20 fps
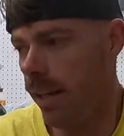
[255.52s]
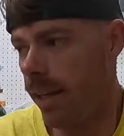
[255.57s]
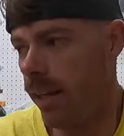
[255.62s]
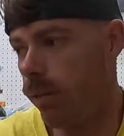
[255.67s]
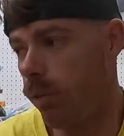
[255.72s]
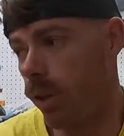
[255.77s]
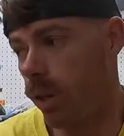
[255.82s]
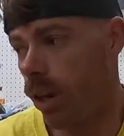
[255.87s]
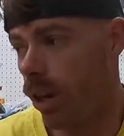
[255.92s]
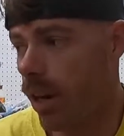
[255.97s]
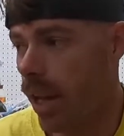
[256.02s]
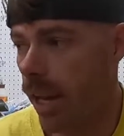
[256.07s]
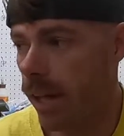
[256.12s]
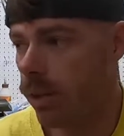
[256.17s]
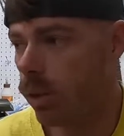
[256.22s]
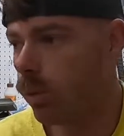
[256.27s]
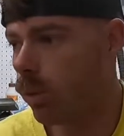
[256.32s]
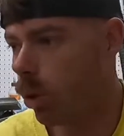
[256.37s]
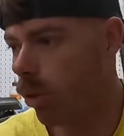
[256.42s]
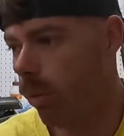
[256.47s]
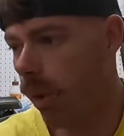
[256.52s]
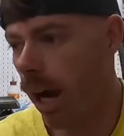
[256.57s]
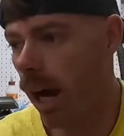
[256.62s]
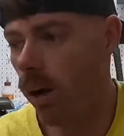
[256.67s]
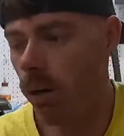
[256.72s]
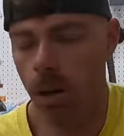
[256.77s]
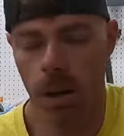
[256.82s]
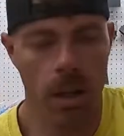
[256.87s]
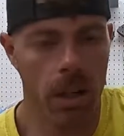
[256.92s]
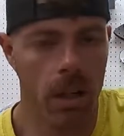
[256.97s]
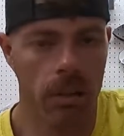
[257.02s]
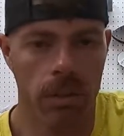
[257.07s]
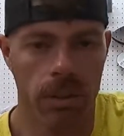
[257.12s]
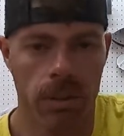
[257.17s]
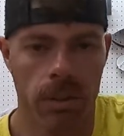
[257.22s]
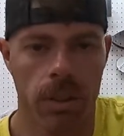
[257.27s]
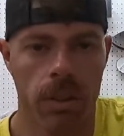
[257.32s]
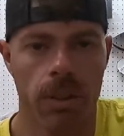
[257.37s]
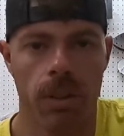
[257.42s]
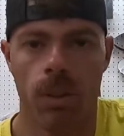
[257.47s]
If we could handle more power, I'd
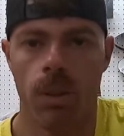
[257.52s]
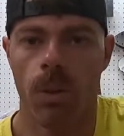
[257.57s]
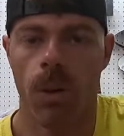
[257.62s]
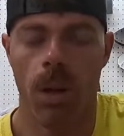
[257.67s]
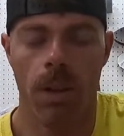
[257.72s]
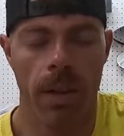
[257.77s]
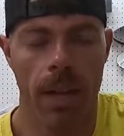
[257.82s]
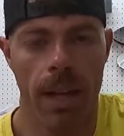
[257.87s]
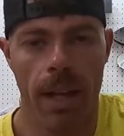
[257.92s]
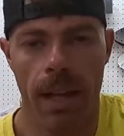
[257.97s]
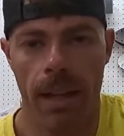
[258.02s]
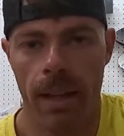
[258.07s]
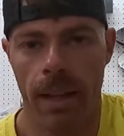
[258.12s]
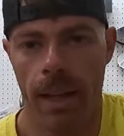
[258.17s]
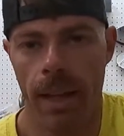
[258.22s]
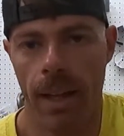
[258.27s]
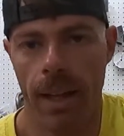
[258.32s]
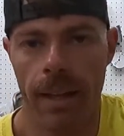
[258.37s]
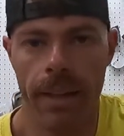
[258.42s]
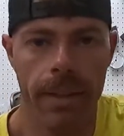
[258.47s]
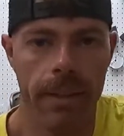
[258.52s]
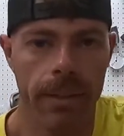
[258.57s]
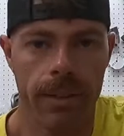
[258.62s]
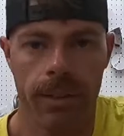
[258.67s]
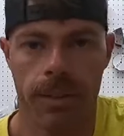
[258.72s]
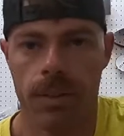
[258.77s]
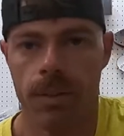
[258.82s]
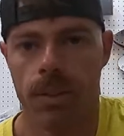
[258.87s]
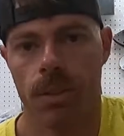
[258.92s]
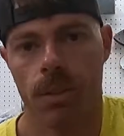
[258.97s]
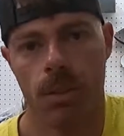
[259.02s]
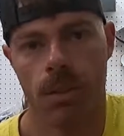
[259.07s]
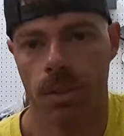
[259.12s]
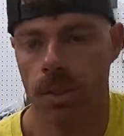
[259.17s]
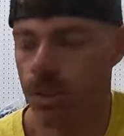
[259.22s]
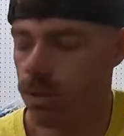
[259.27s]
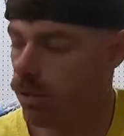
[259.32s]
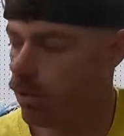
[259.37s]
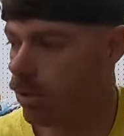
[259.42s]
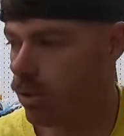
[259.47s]
obviously do all that, heads,
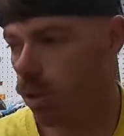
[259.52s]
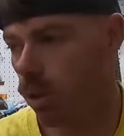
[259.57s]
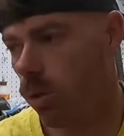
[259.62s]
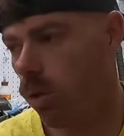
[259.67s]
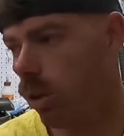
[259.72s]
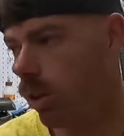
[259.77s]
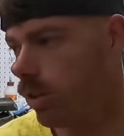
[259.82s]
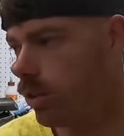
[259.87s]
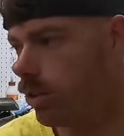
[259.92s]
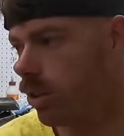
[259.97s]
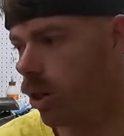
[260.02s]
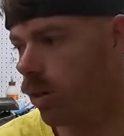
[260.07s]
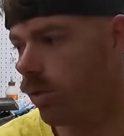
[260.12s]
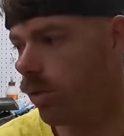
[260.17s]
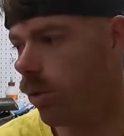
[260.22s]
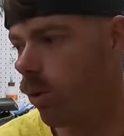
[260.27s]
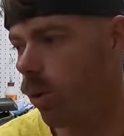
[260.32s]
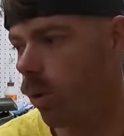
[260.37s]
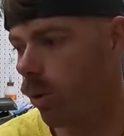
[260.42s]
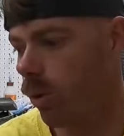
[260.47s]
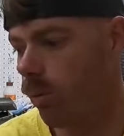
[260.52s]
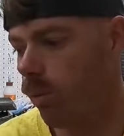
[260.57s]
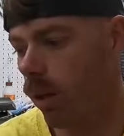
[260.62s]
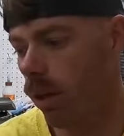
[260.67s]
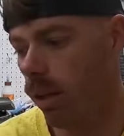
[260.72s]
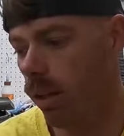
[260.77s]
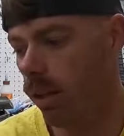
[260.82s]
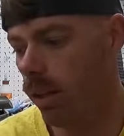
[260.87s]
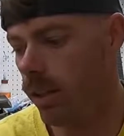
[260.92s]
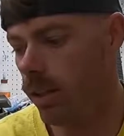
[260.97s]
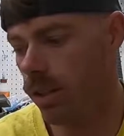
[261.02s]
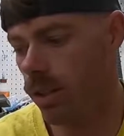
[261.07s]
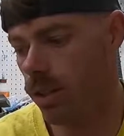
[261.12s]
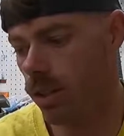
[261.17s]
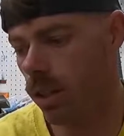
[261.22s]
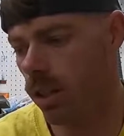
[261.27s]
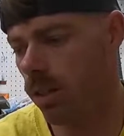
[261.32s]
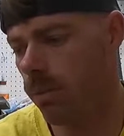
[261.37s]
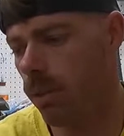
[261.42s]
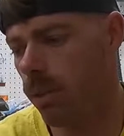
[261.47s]
so on and so forth, but it's
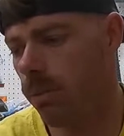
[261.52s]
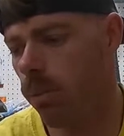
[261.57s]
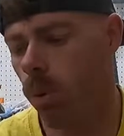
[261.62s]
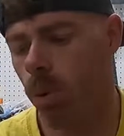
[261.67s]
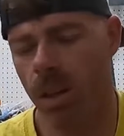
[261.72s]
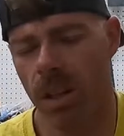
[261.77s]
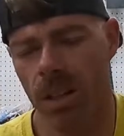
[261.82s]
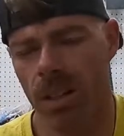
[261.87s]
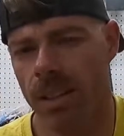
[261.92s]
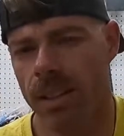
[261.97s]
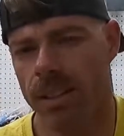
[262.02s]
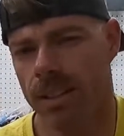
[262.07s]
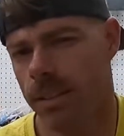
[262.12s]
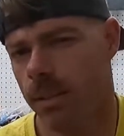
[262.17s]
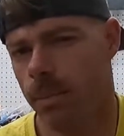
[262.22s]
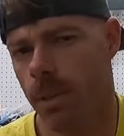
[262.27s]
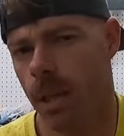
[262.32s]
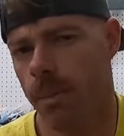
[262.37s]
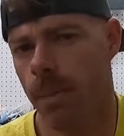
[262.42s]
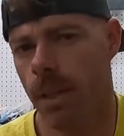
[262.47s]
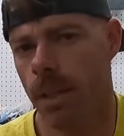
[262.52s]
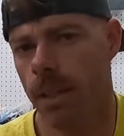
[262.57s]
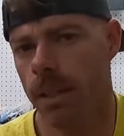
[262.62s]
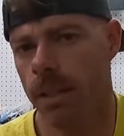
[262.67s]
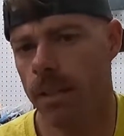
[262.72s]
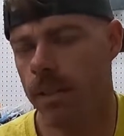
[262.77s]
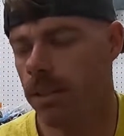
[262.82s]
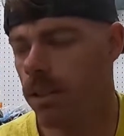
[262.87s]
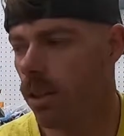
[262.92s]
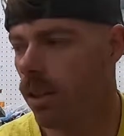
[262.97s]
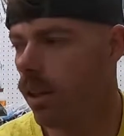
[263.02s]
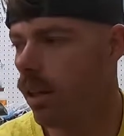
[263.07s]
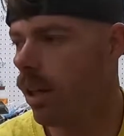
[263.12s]
just going to be pointless in my mind.